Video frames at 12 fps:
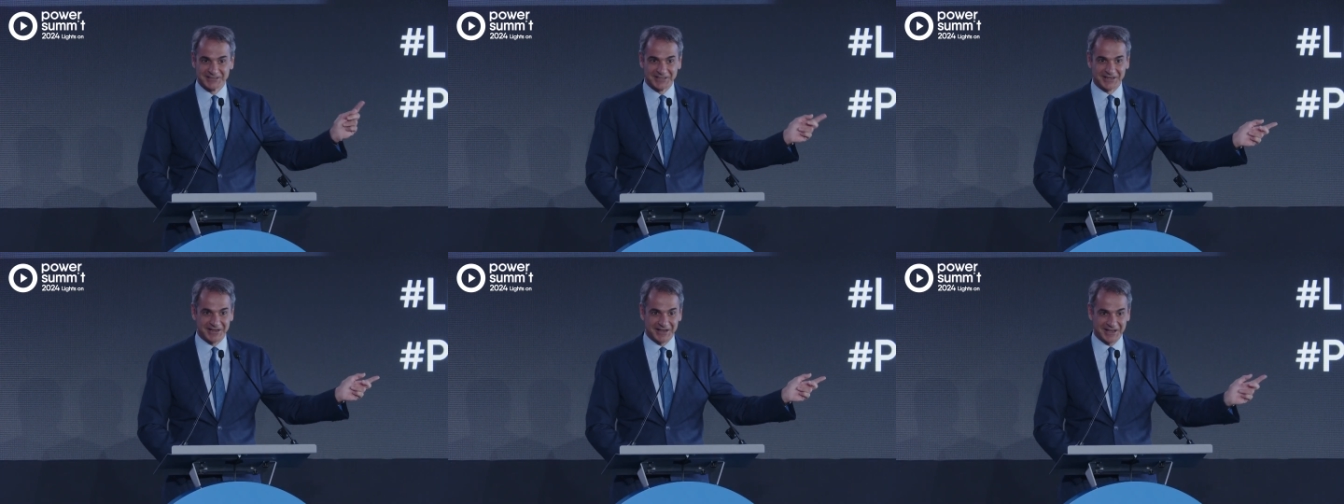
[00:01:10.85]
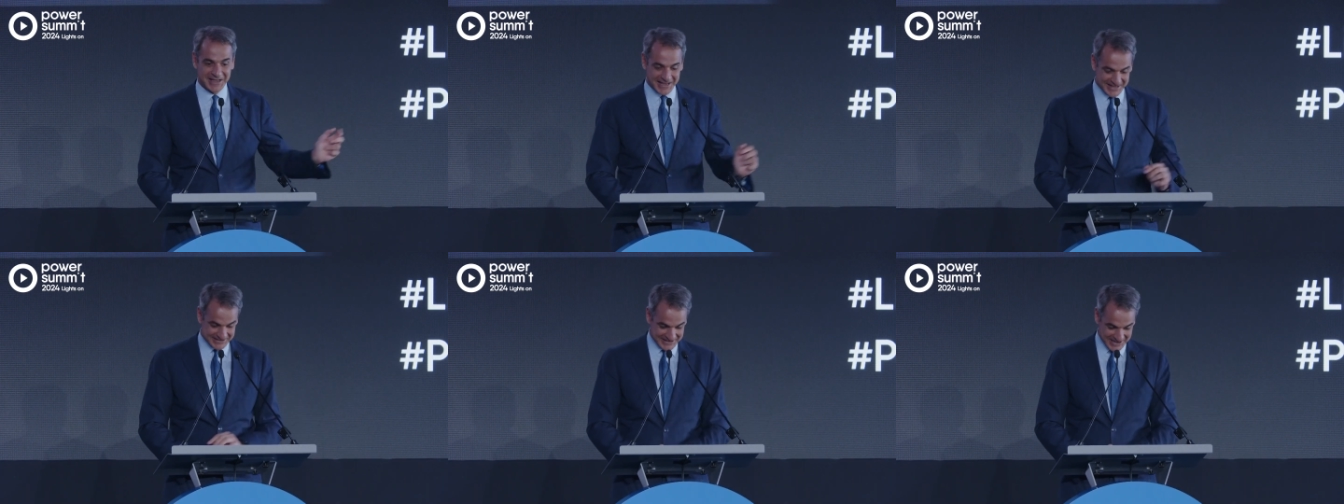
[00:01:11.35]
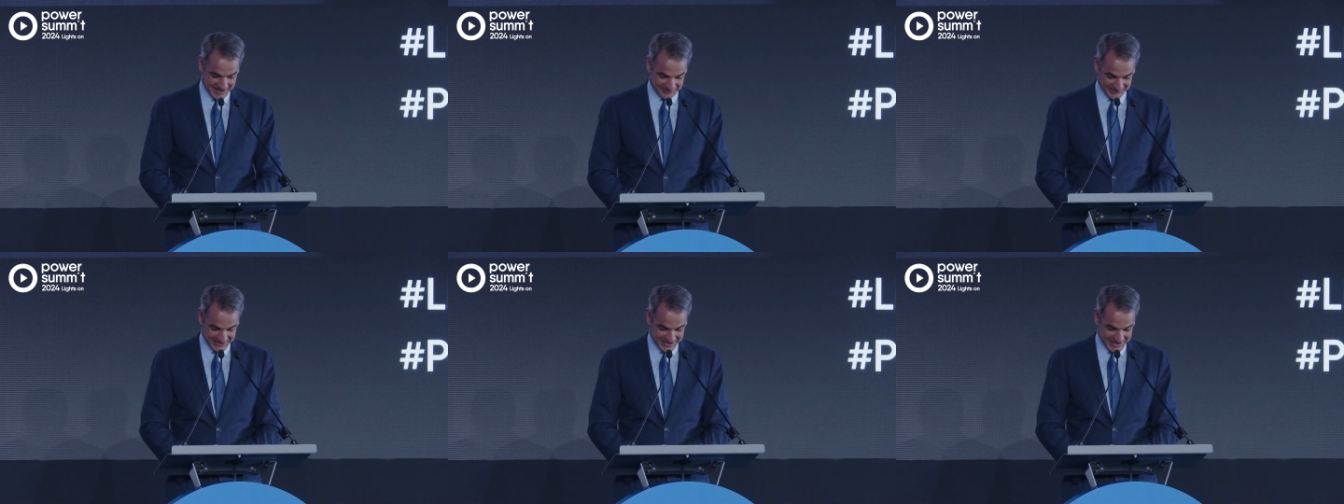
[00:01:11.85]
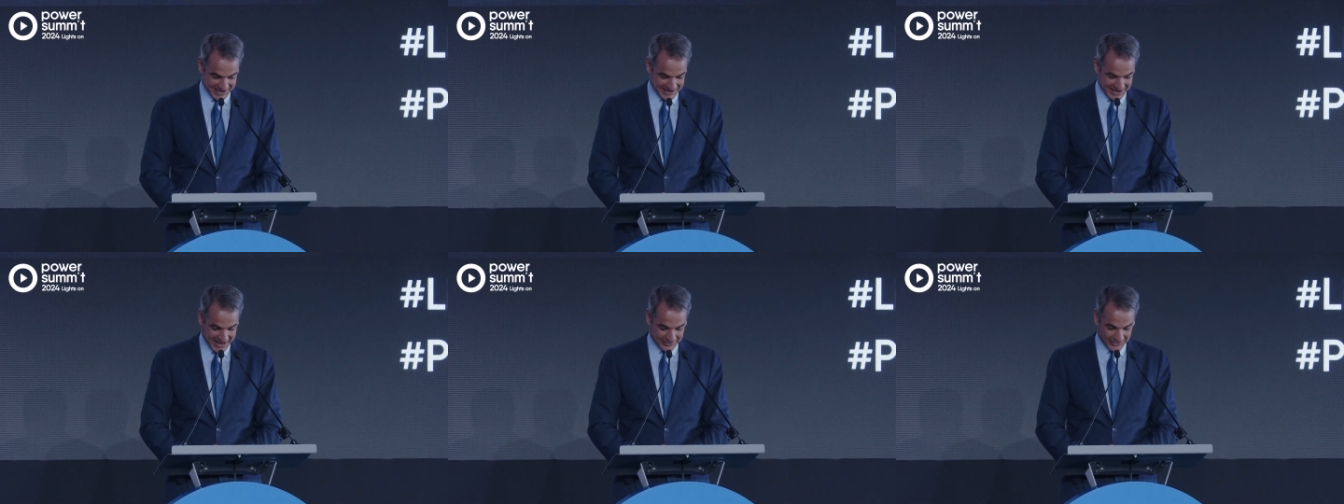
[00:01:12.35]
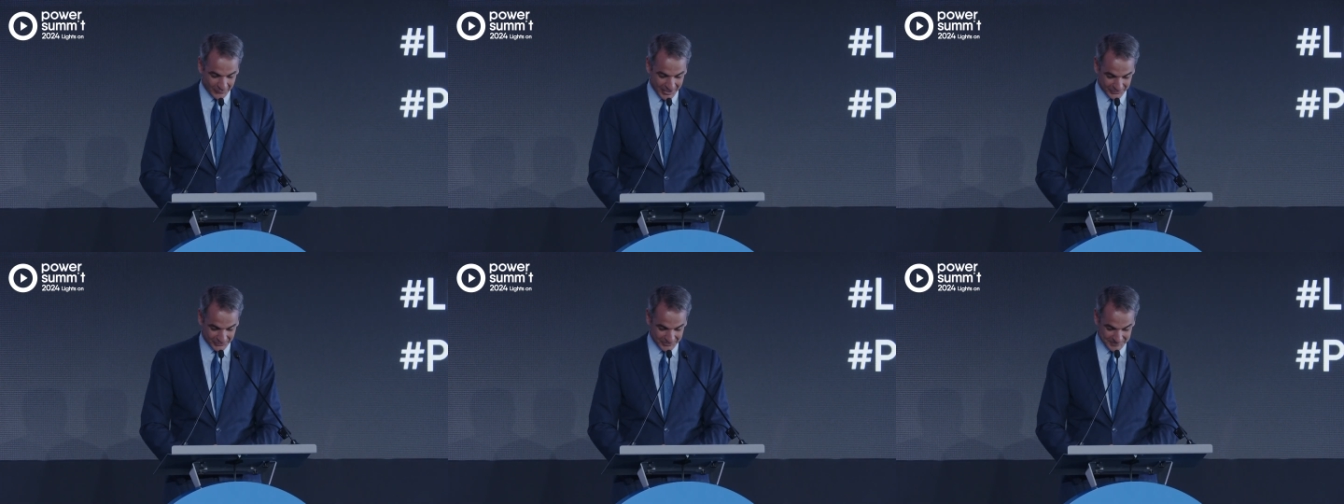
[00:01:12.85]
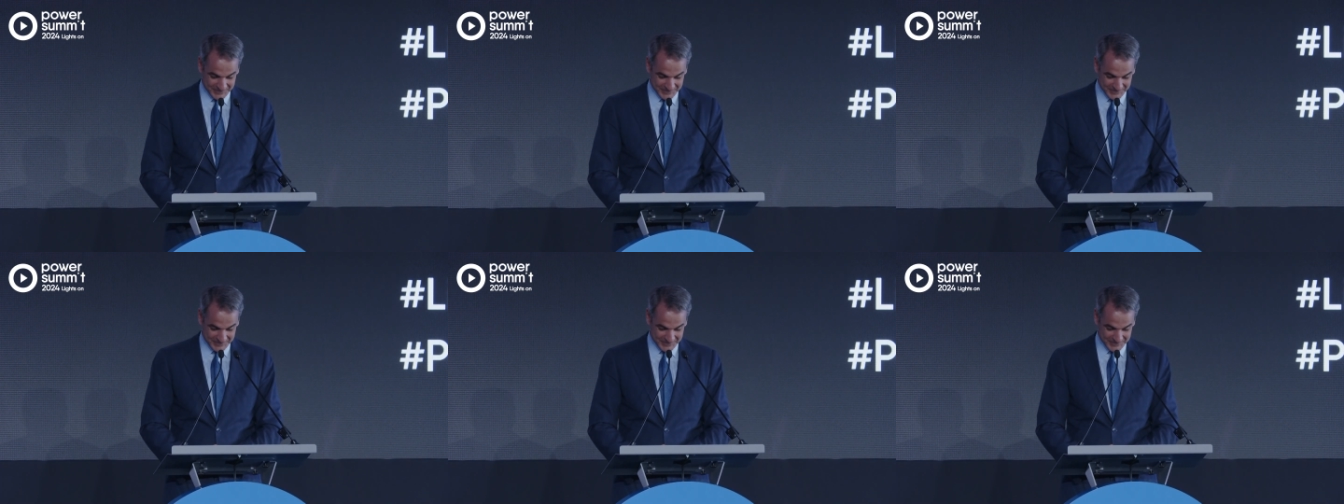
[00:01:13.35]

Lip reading: and the weather.